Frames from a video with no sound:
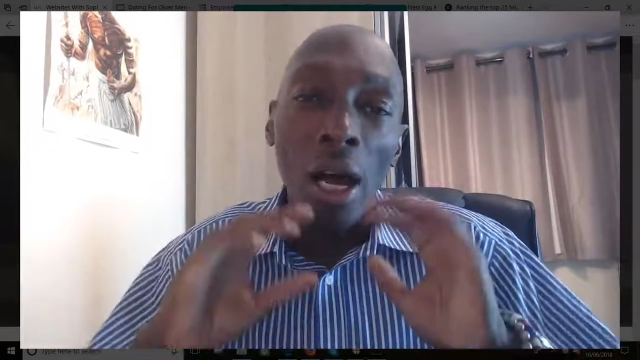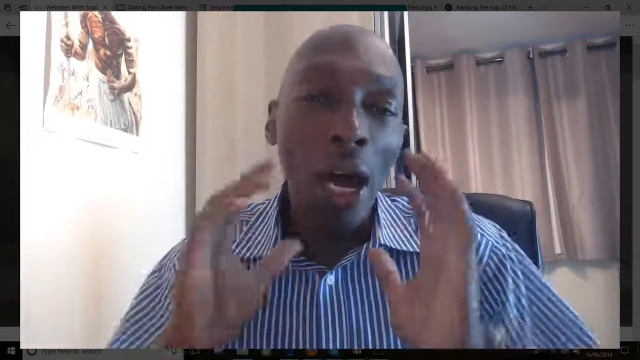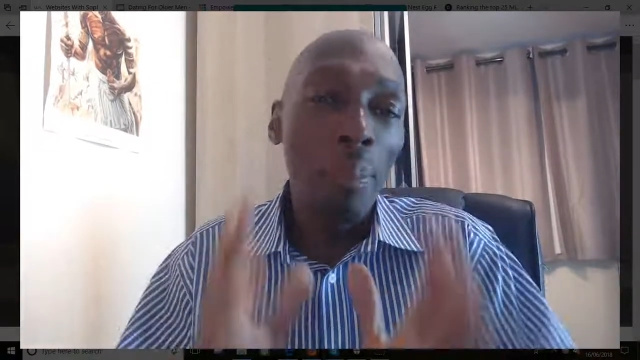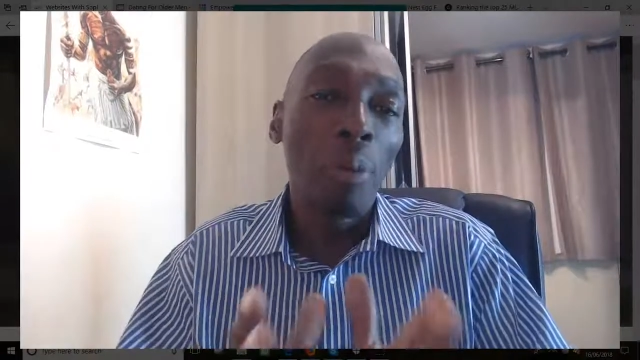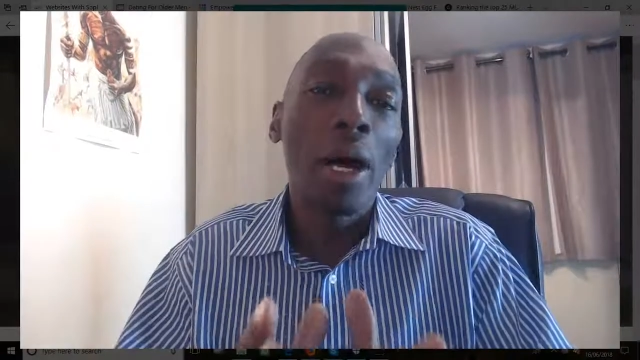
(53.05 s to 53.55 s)

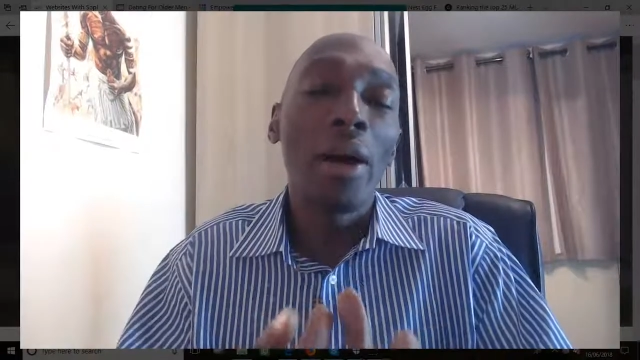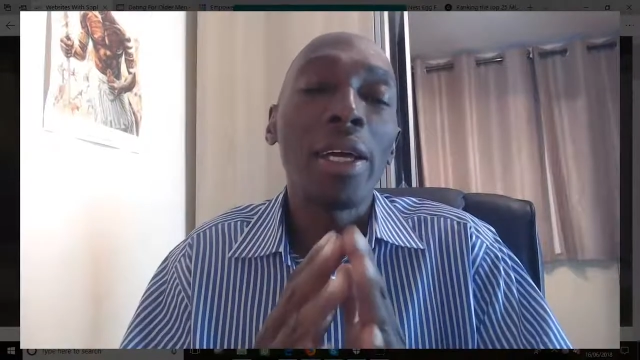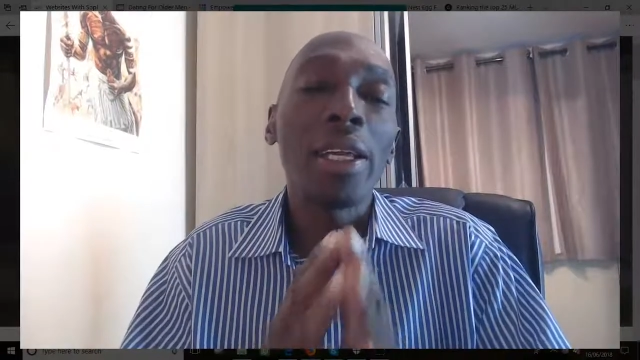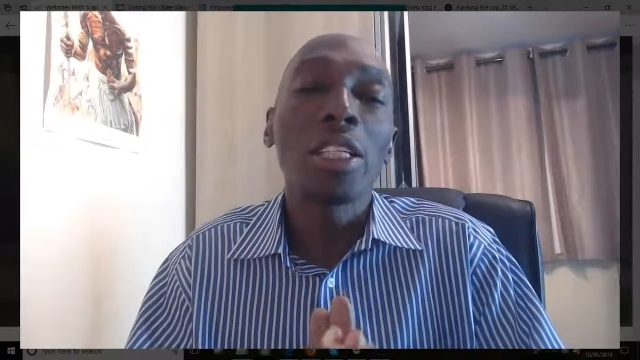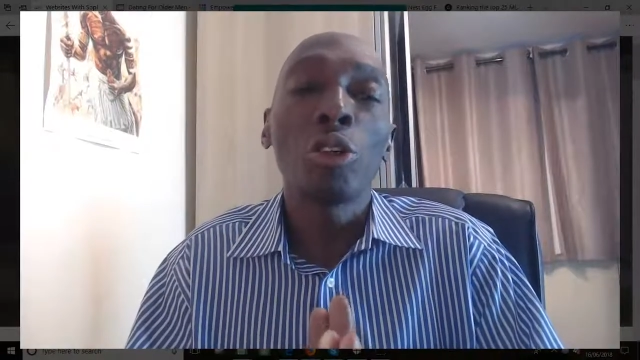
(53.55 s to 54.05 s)
I put
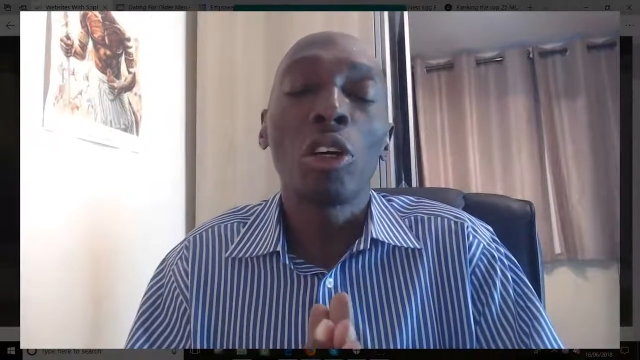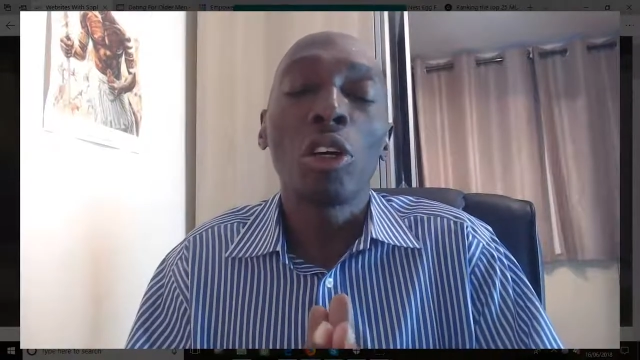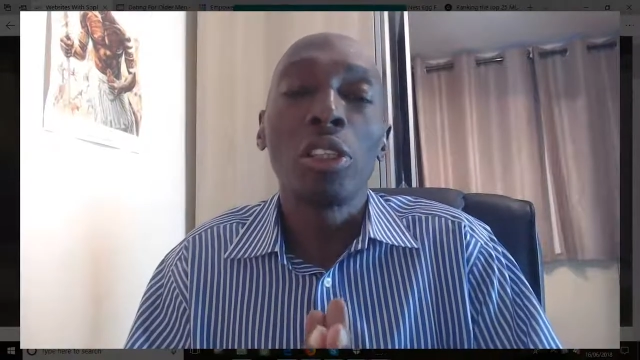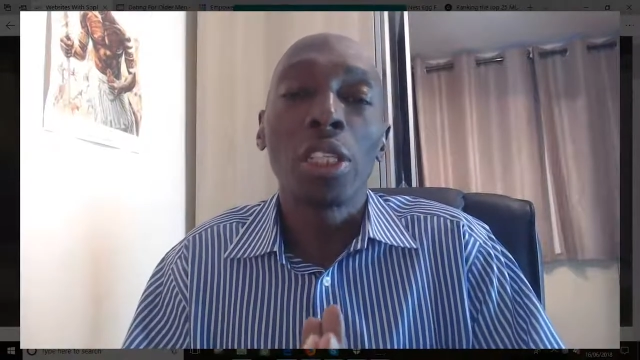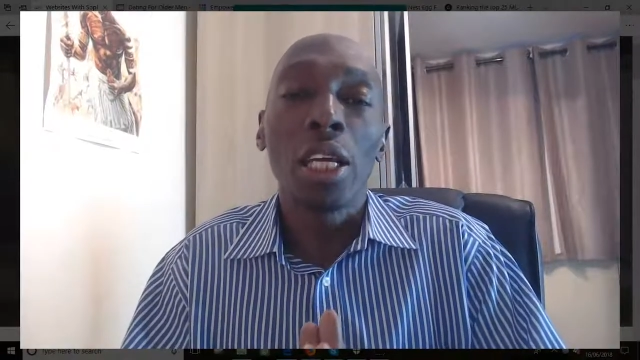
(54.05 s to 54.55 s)
out any sort of
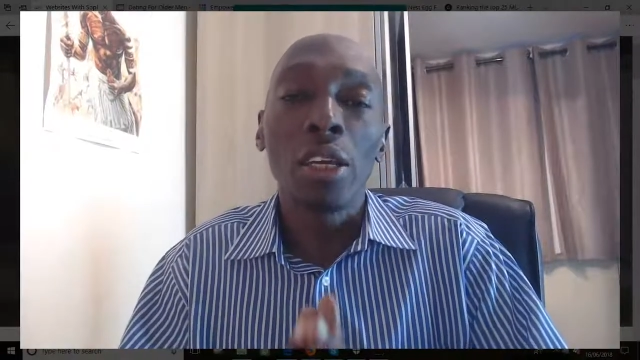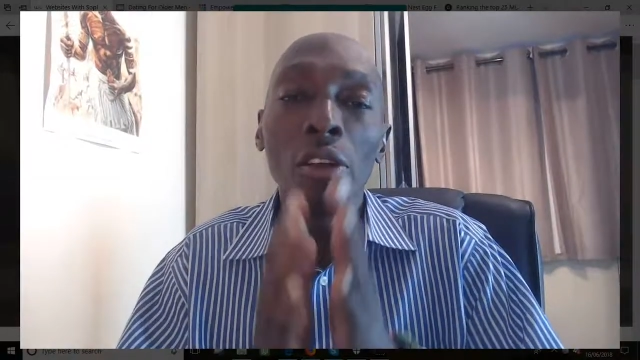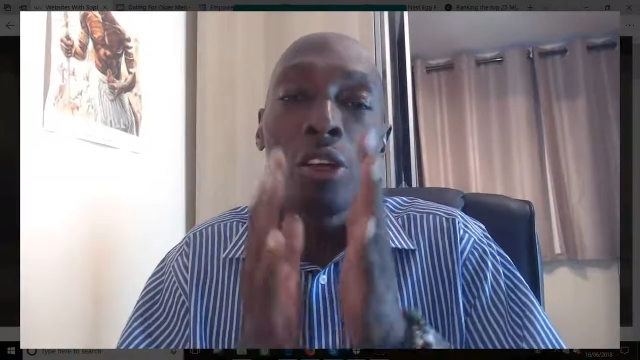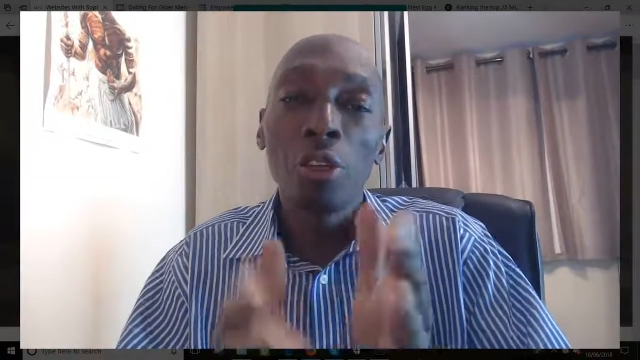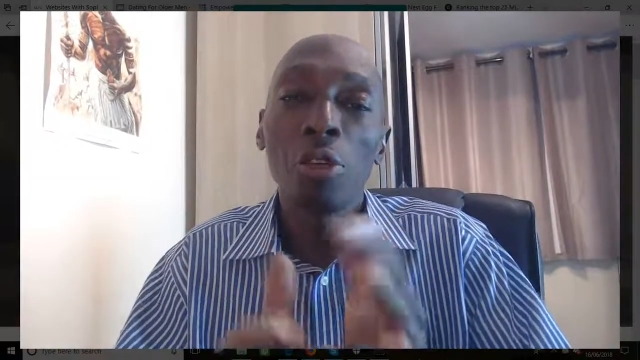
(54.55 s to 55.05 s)

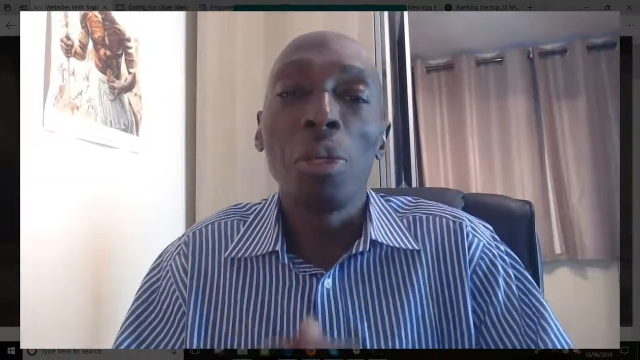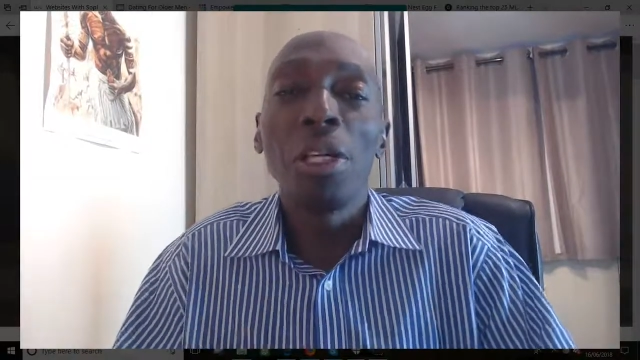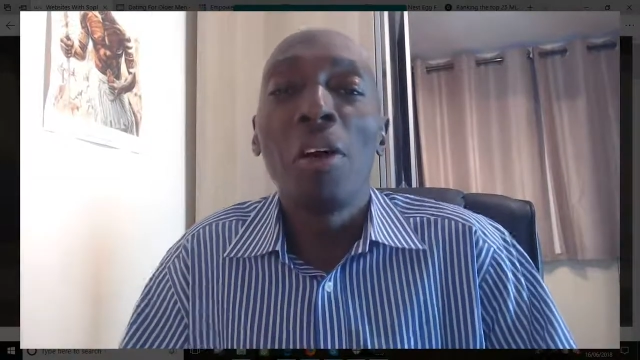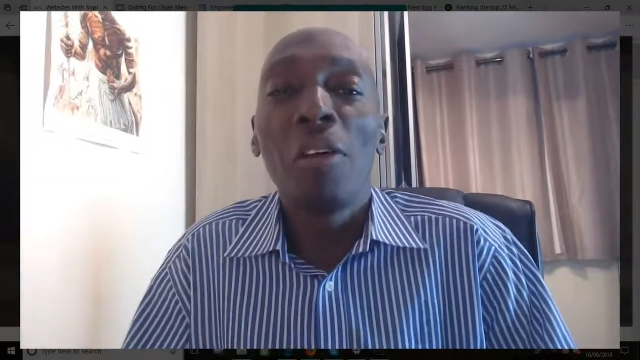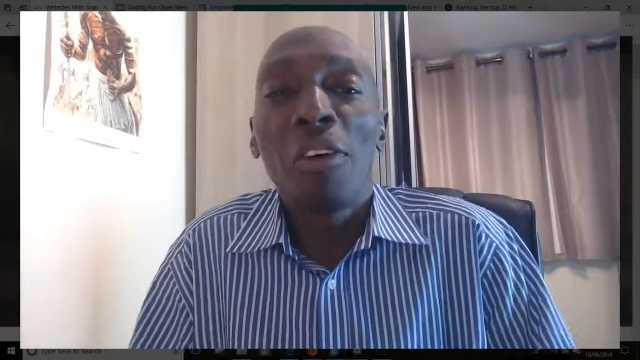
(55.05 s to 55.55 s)
content, you'll be
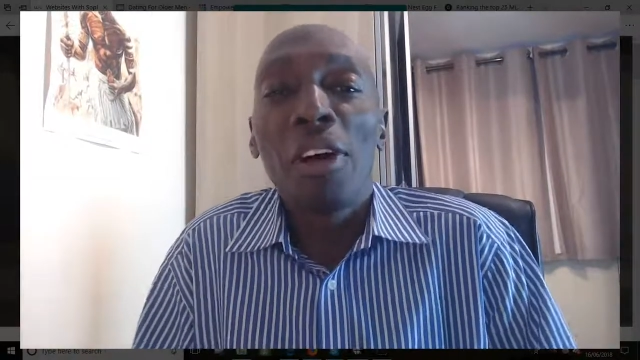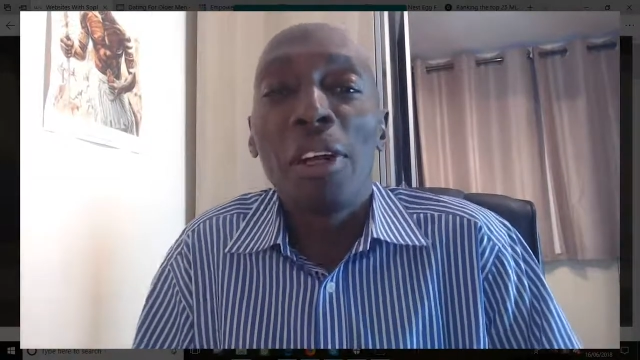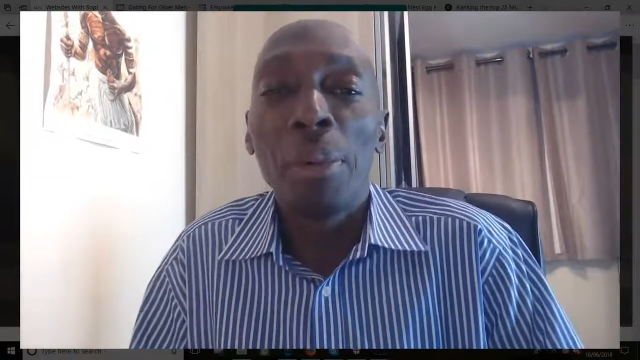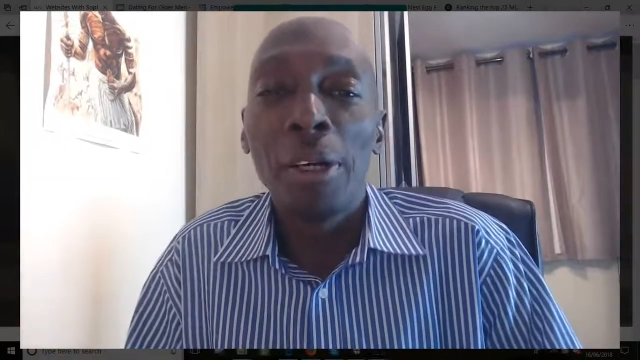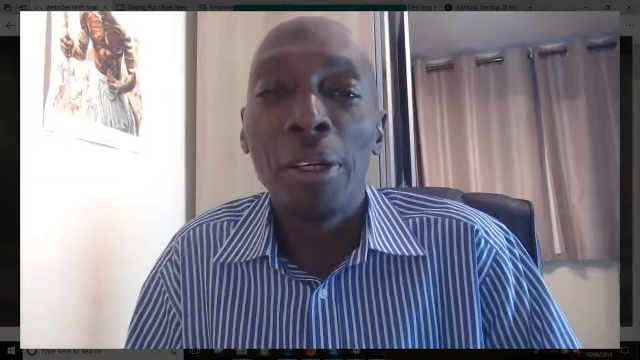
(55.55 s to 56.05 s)
notified
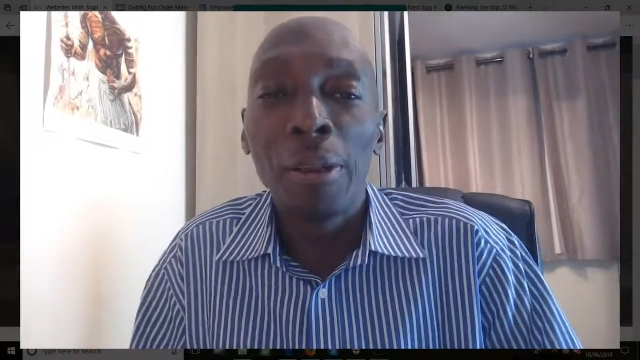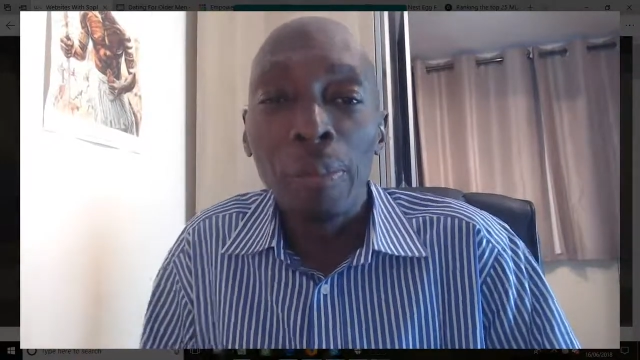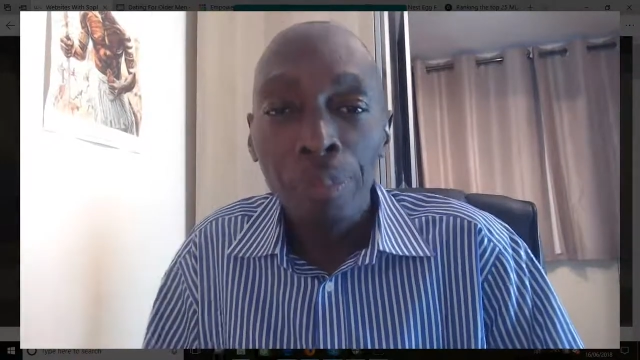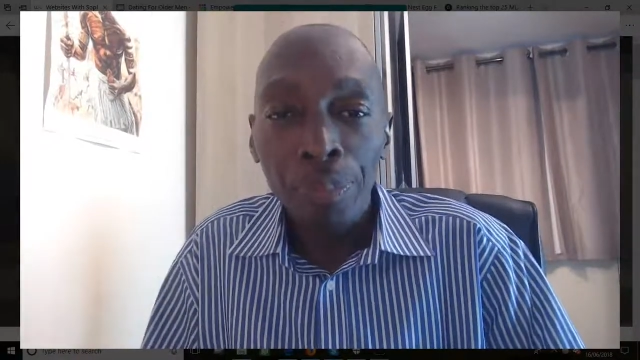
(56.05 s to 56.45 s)
about it.